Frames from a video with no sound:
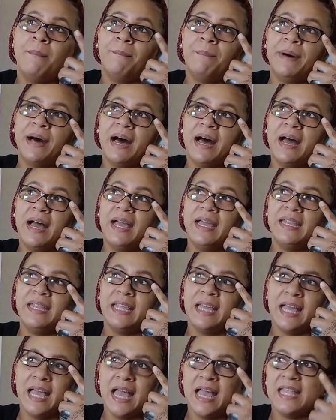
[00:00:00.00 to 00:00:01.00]
but
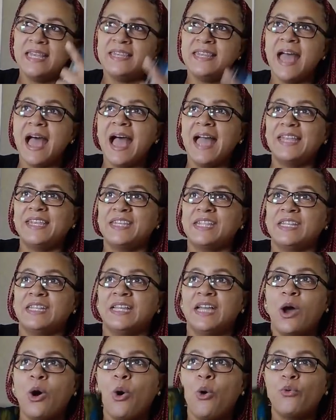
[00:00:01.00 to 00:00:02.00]
not
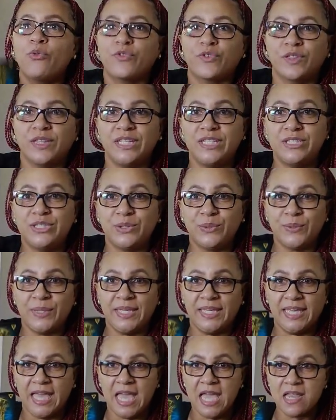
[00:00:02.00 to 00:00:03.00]
overly doing
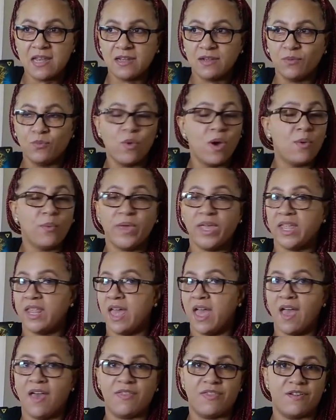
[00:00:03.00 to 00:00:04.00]
it one way or
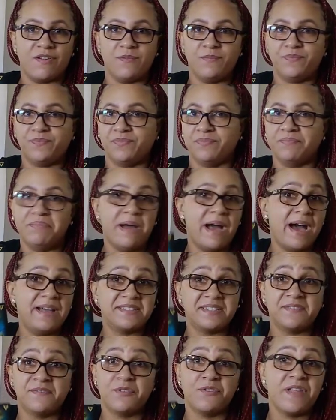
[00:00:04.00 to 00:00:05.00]
the other,
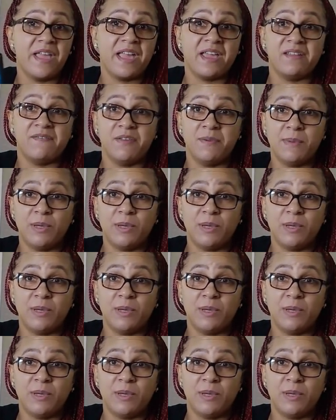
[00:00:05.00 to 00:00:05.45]
positive or negative